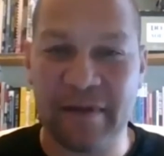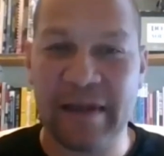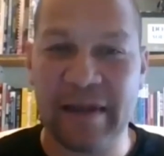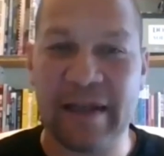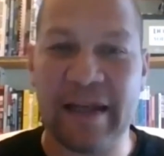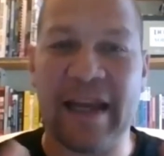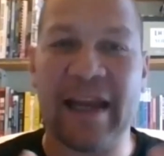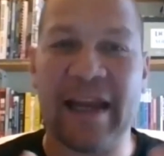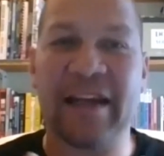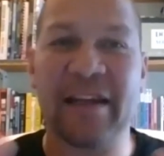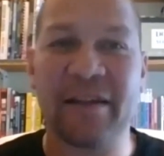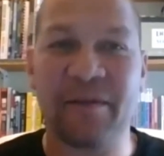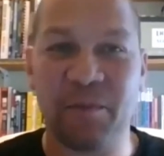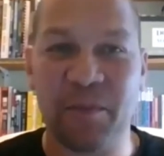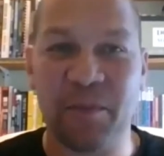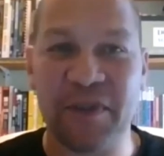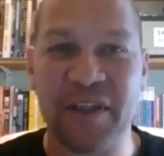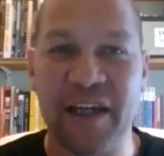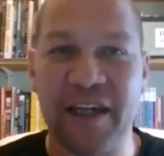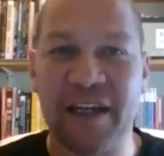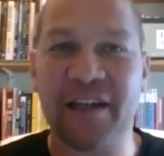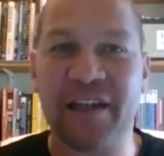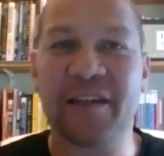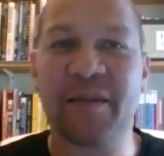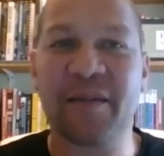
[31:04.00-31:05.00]
in a
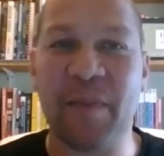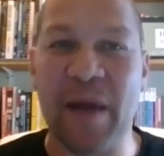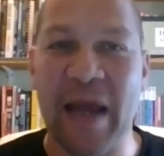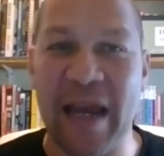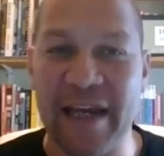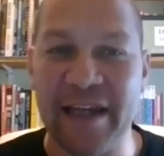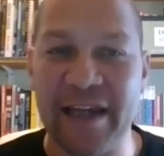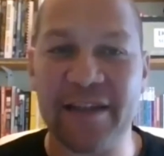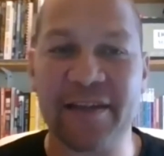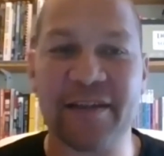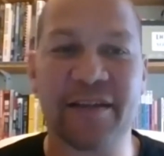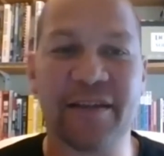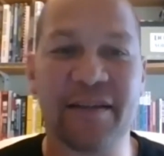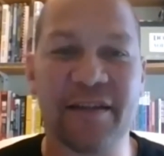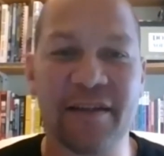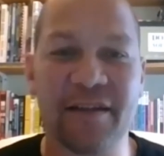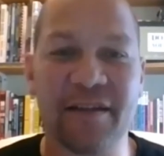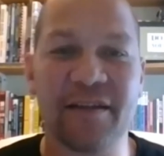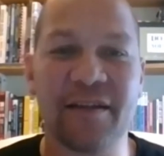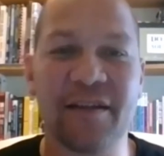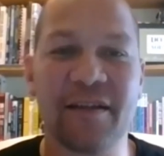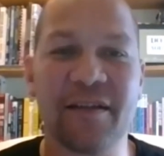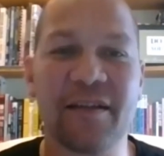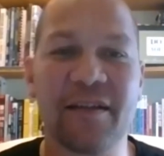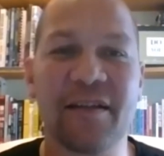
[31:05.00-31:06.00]
particular space,
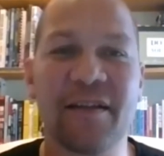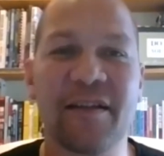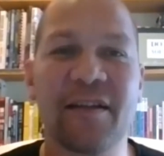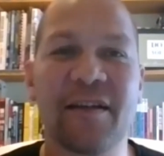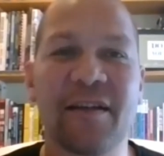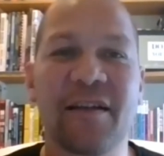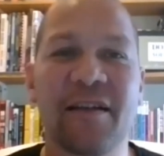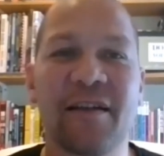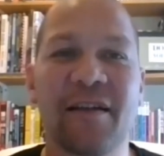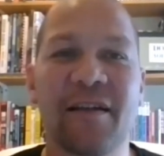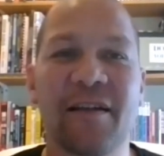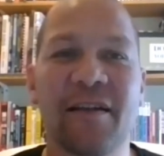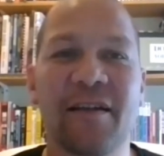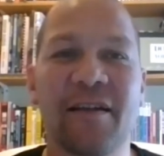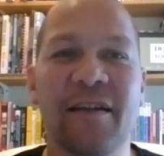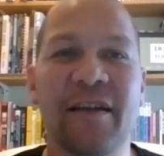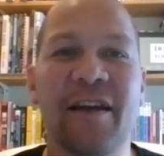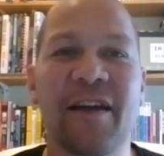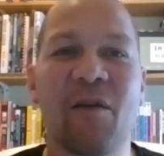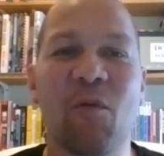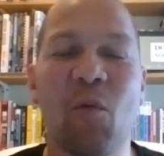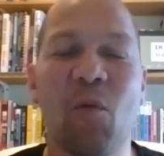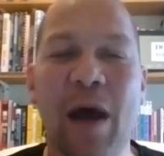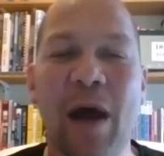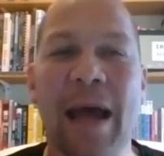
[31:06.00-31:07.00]

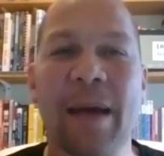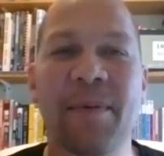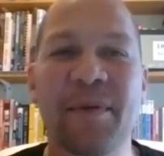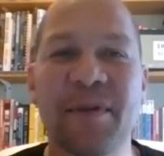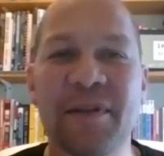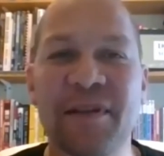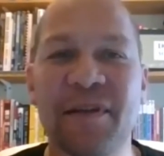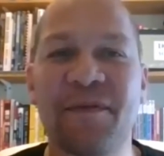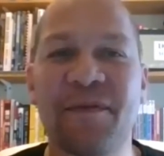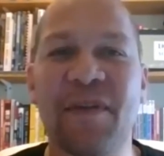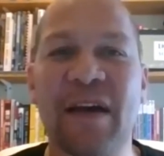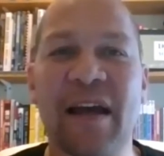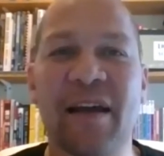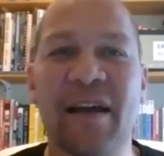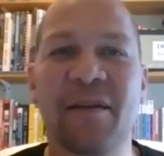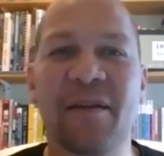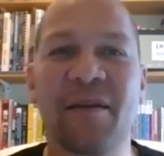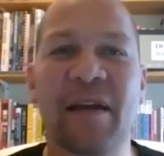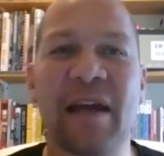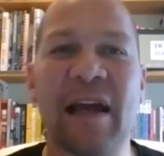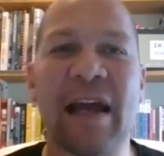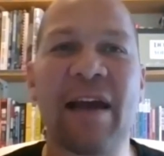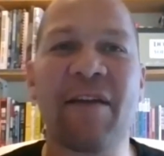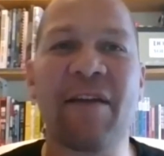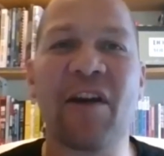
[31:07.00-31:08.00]
what happens if that
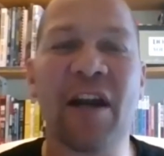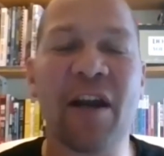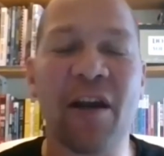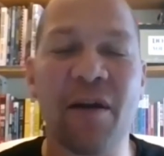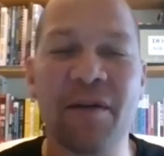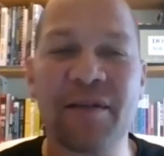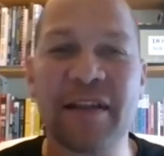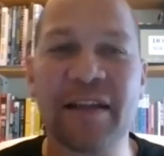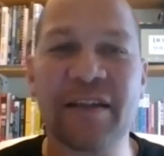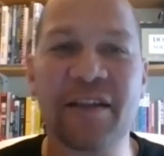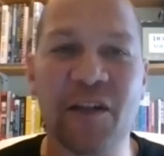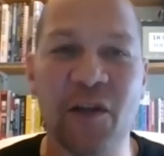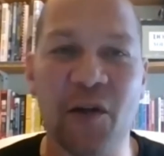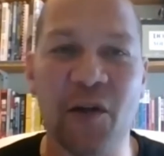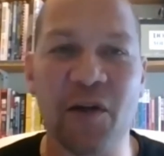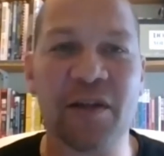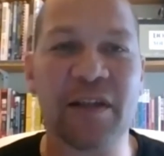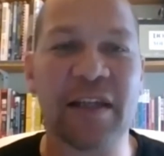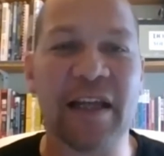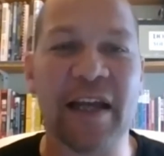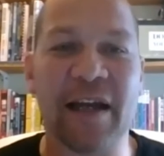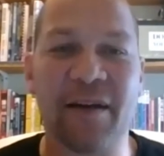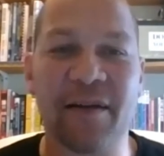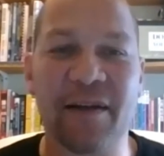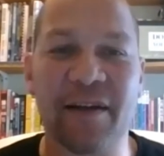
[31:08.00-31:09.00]
area goes into
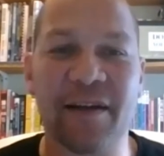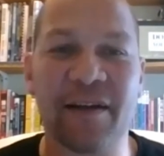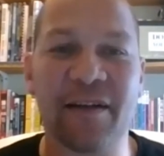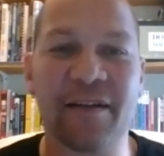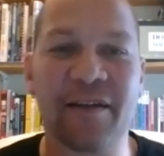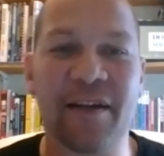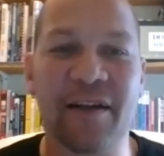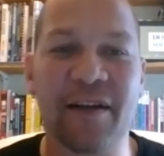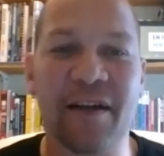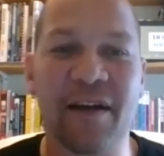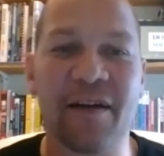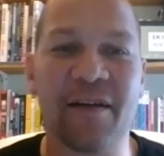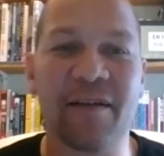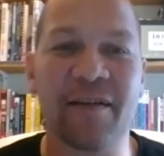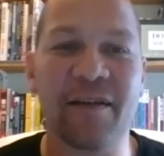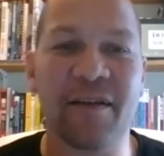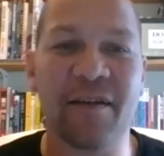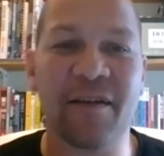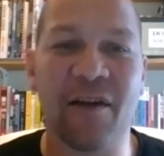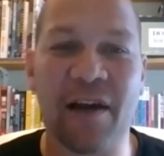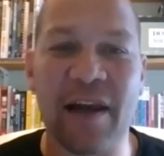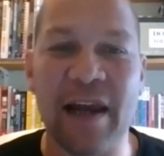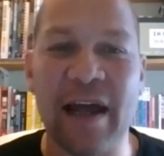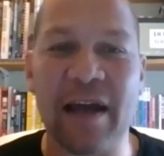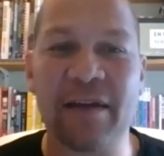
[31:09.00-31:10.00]
lockdown and, you're
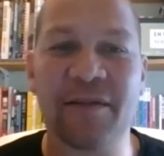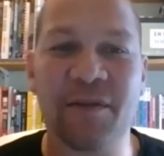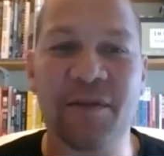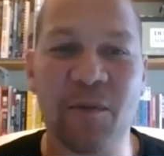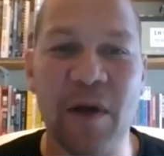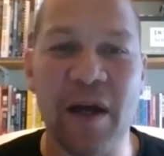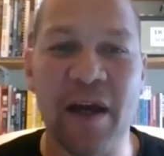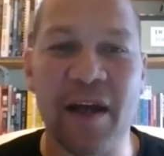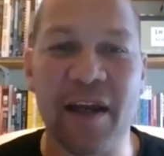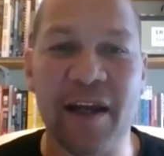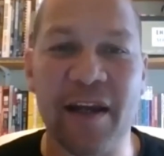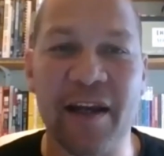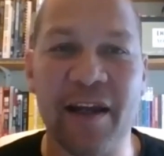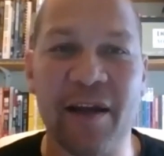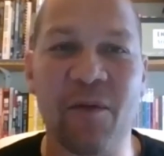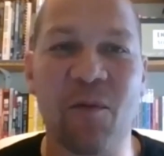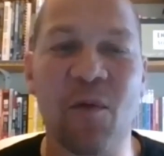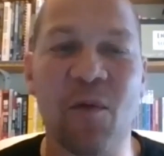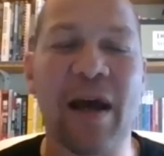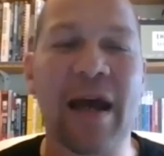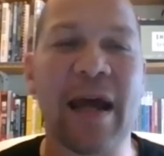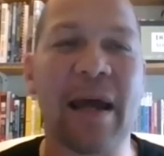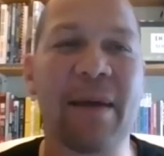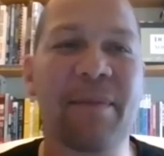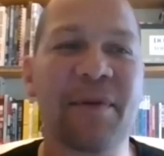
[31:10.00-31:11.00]
not allowed to work in it?
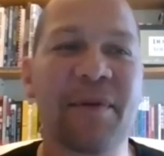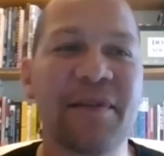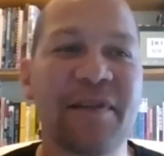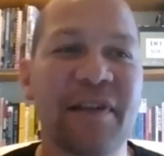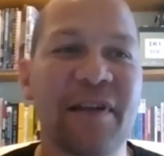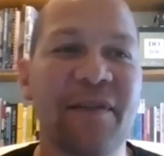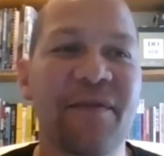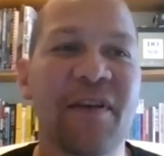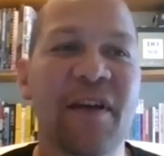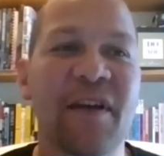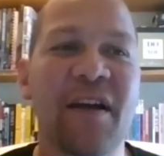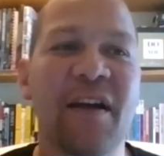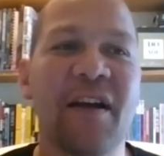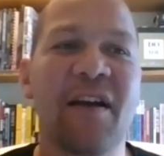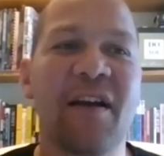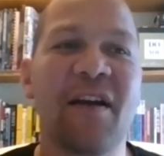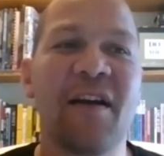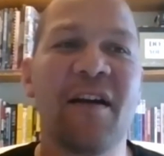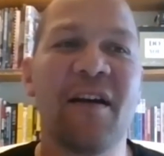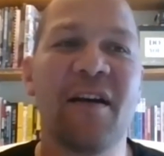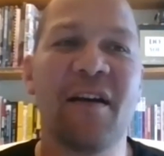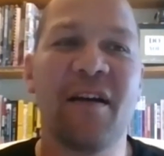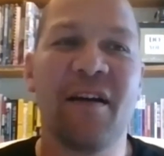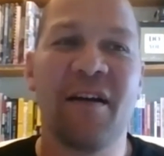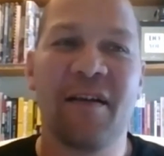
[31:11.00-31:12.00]
What happens if,
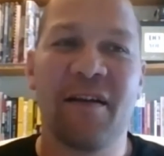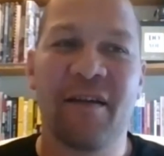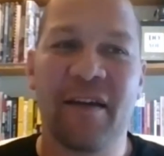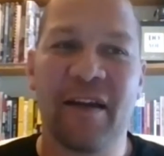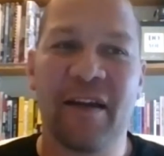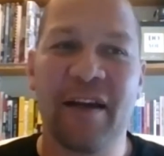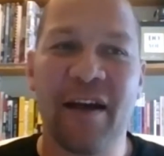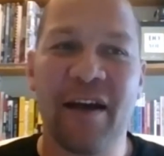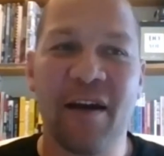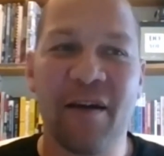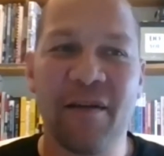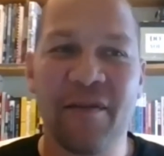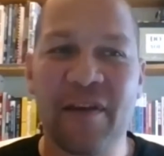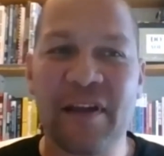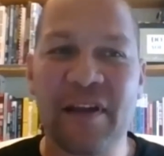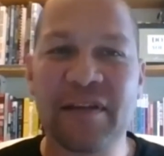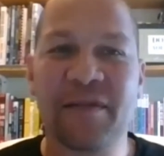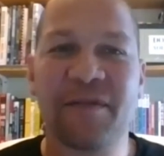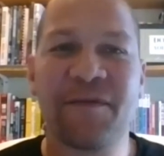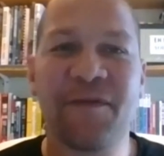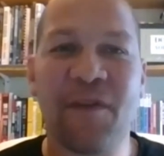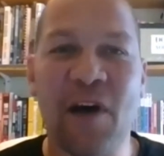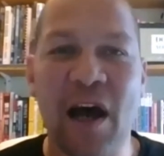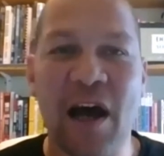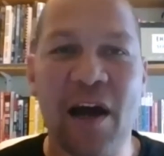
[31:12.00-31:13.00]
there's a
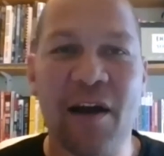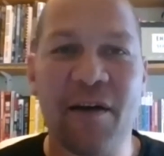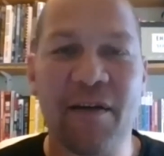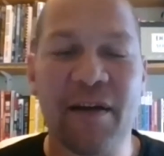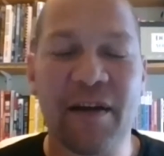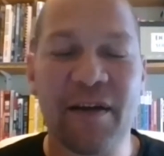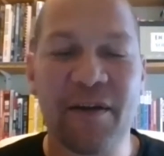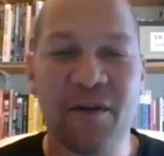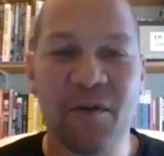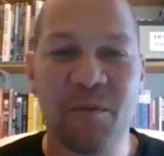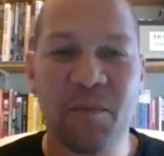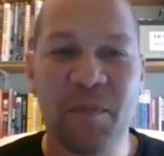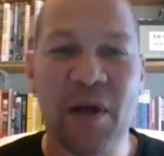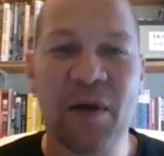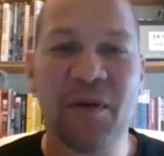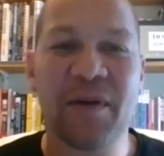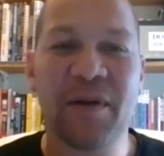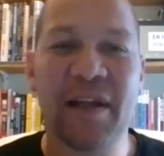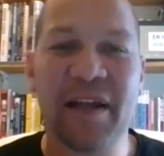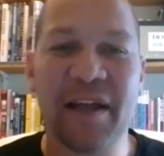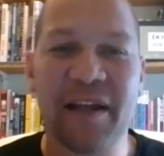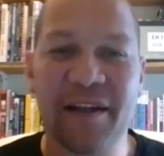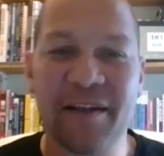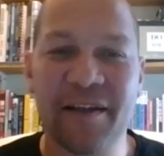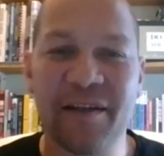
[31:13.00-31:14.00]
fire in your
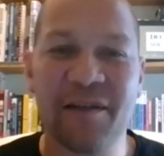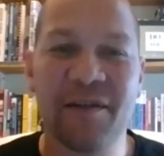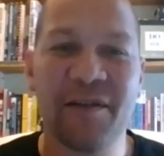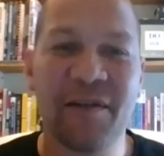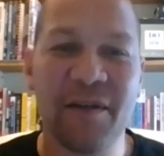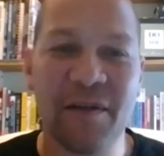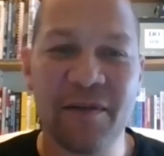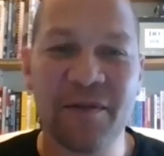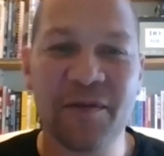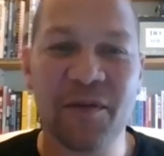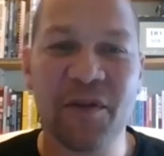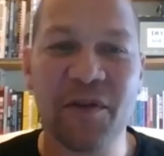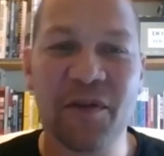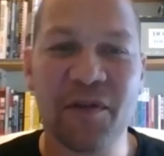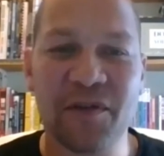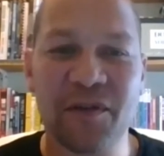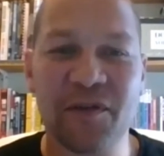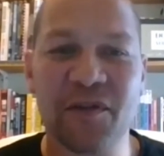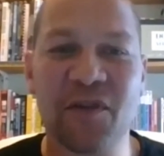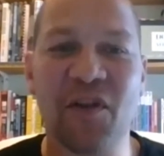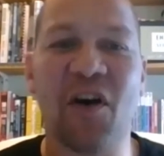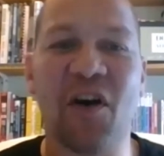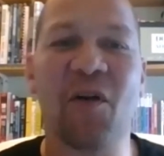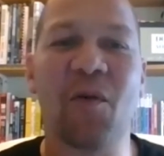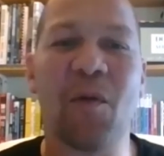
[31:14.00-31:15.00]
building and you lose all your
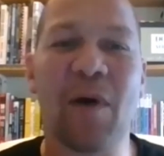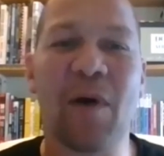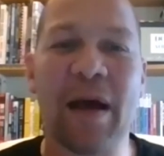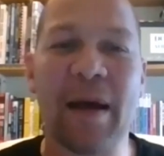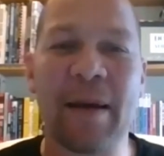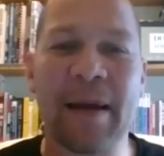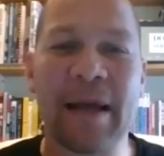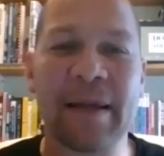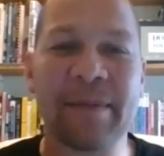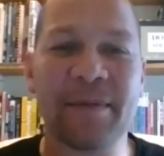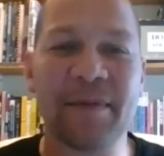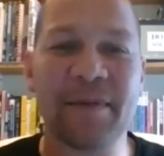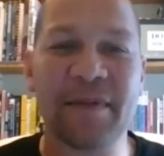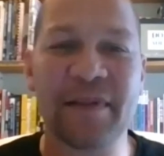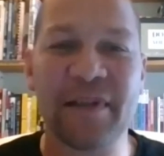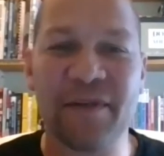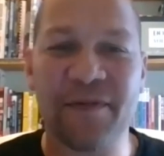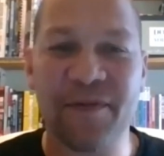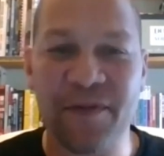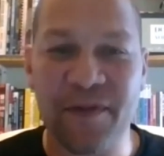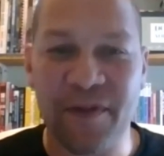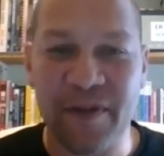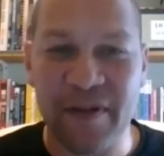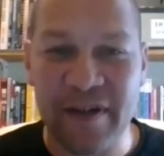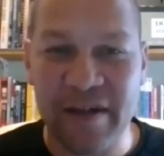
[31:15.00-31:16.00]
stock? What happens if,
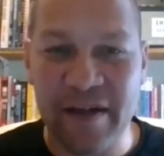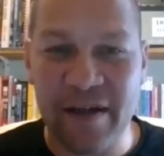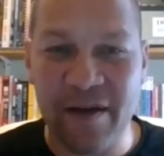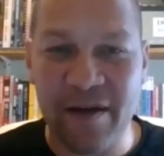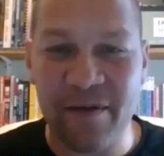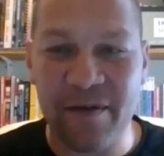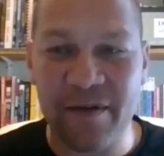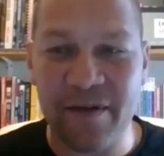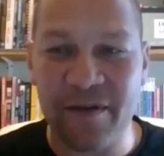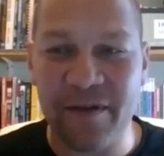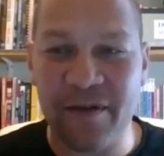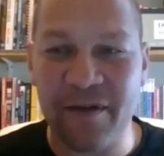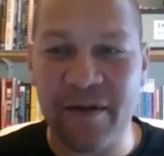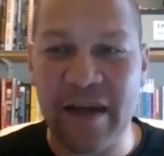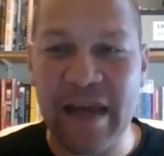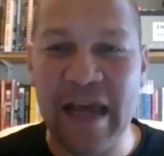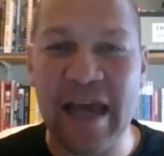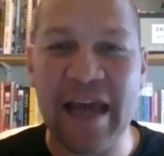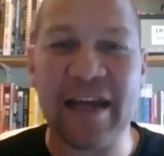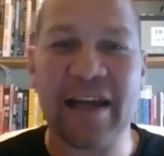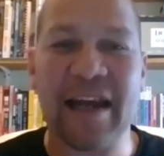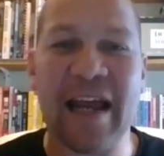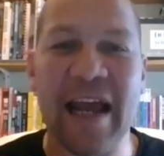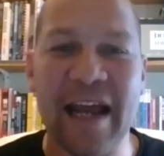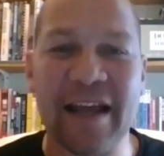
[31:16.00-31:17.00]
you
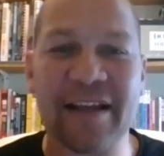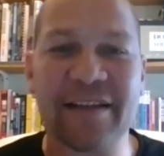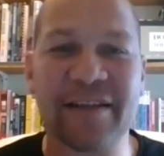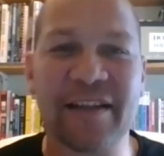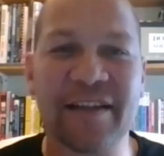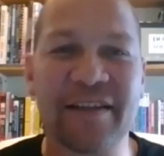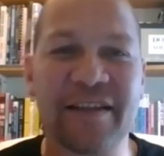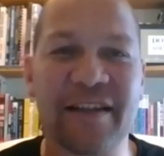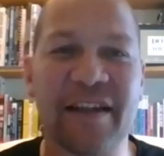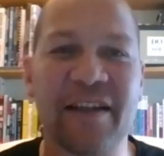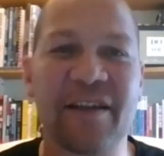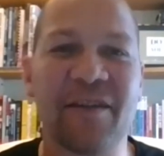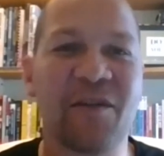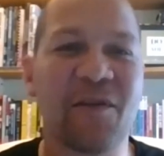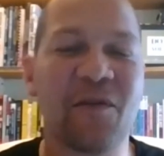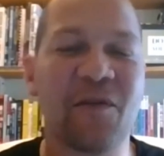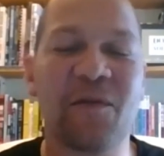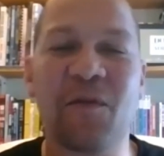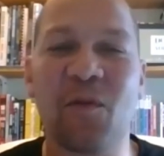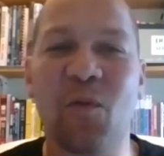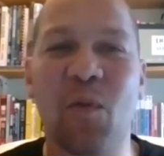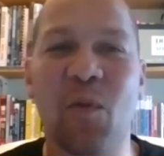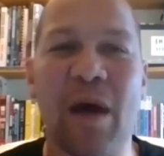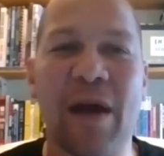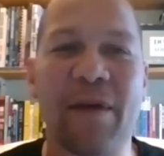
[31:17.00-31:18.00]
can't access it, or
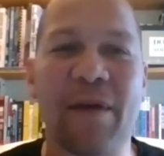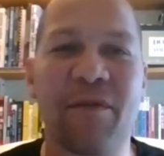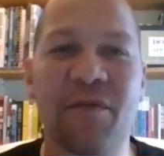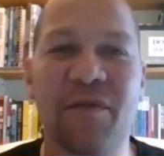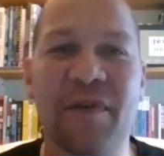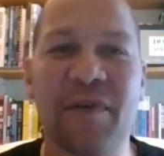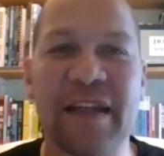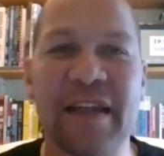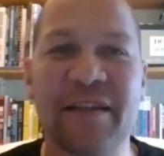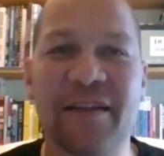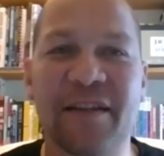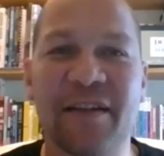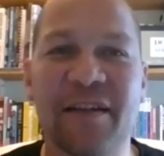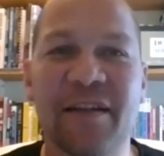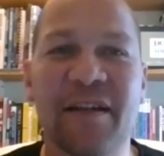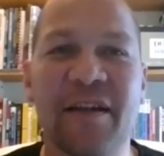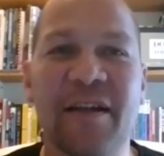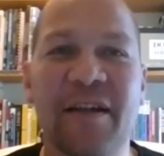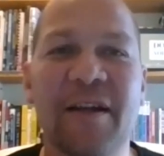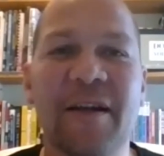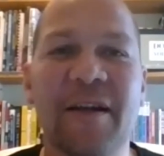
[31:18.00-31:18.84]
for whatever reason?